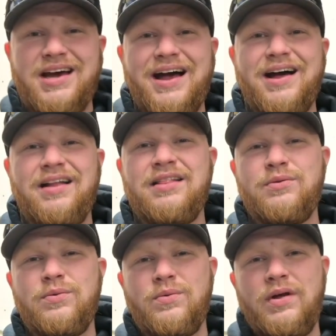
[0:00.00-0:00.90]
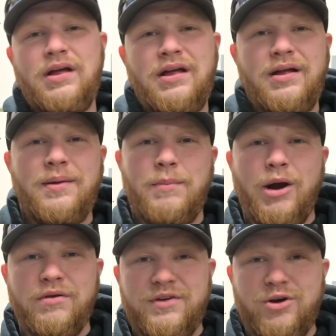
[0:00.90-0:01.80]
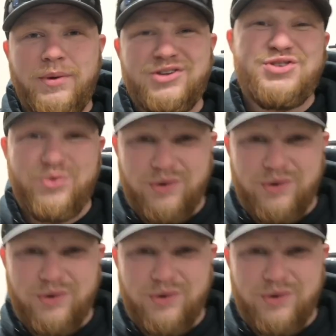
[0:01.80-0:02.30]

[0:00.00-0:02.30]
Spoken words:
my review in about 2